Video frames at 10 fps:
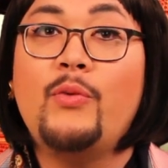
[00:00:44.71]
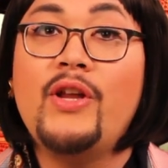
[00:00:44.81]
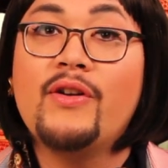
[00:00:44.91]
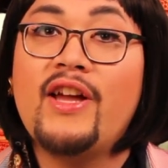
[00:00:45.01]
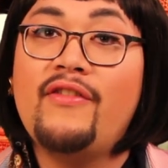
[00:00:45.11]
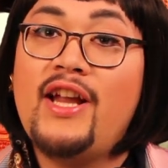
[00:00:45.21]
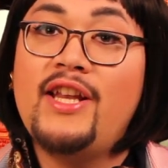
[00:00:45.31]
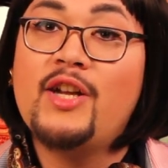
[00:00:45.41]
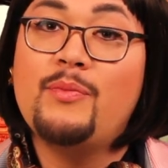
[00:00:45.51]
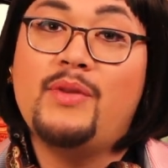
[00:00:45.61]
We don't have
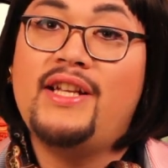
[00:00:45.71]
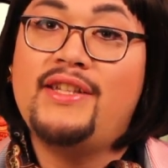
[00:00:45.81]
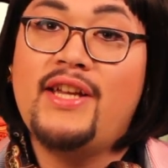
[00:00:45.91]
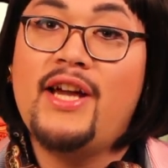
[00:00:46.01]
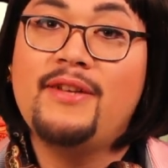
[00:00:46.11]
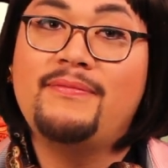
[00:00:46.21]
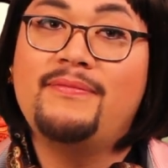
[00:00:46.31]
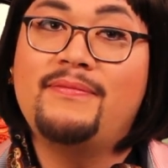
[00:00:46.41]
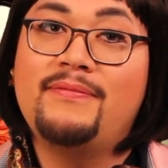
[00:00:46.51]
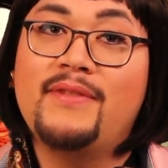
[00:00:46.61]
any complaints
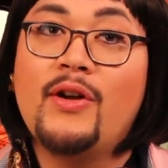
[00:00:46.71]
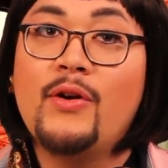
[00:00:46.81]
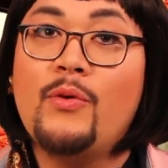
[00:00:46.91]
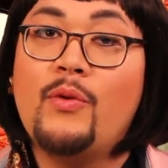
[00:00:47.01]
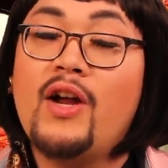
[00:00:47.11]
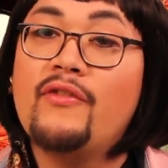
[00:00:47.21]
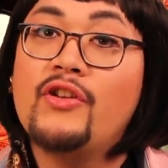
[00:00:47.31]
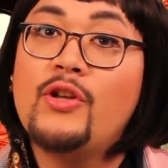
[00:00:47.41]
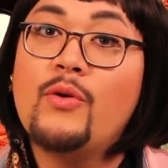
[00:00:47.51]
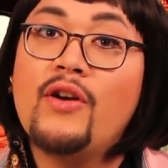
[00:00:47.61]
yet. Wherever you
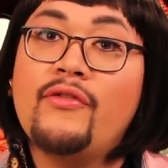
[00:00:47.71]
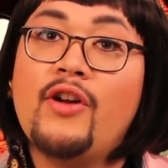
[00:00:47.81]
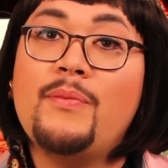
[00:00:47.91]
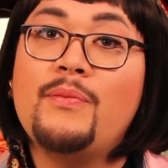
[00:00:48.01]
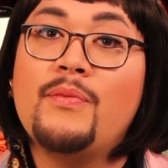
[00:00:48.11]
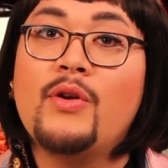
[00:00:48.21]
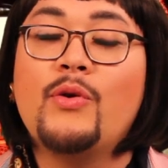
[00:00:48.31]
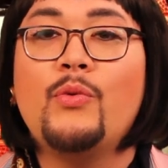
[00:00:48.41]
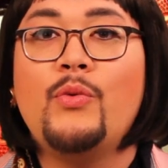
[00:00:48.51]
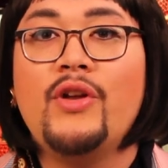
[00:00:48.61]
are from,
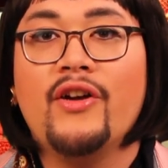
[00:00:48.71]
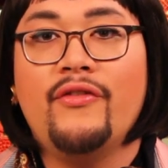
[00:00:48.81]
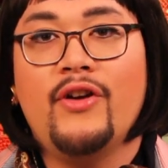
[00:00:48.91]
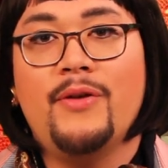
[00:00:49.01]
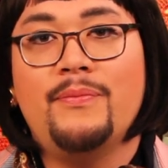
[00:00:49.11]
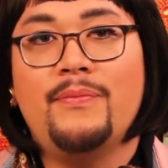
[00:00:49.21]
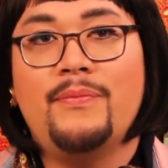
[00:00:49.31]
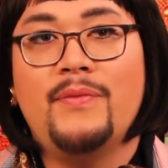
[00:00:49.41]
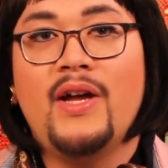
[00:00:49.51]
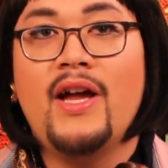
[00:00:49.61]
we are from.
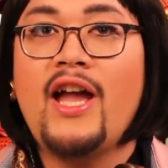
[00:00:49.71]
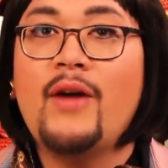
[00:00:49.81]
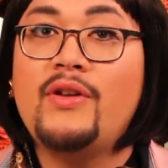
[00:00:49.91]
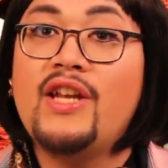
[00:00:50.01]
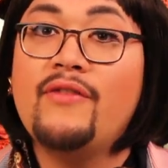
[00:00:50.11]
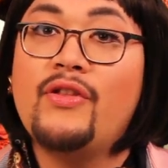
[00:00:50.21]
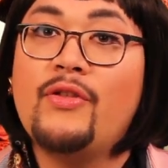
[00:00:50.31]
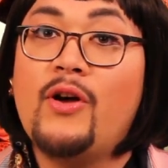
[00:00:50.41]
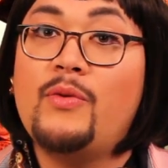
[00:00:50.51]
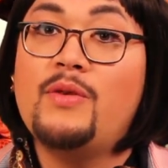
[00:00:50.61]
And we never
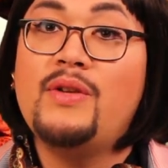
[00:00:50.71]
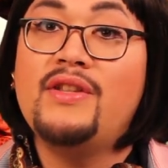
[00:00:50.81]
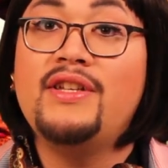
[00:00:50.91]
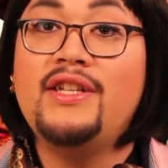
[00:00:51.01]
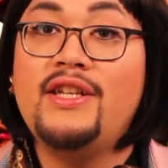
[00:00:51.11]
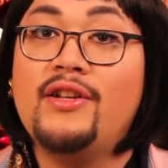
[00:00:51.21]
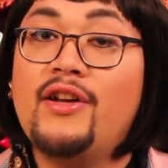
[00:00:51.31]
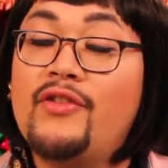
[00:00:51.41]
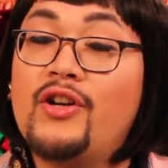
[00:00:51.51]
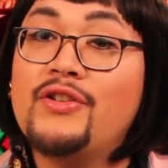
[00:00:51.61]
thought we'd be the dean
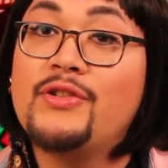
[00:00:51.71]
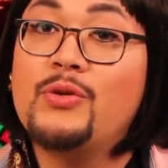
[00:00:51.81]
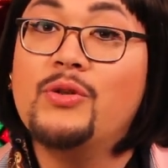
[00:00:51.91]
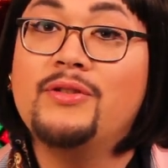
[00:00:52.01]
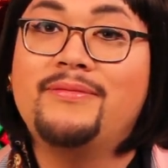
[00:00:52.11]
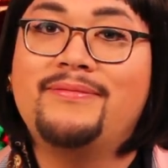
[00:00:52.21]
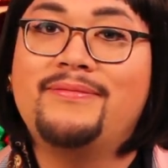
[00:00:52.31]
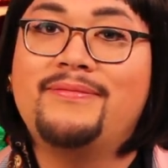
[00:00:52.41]
of an art school.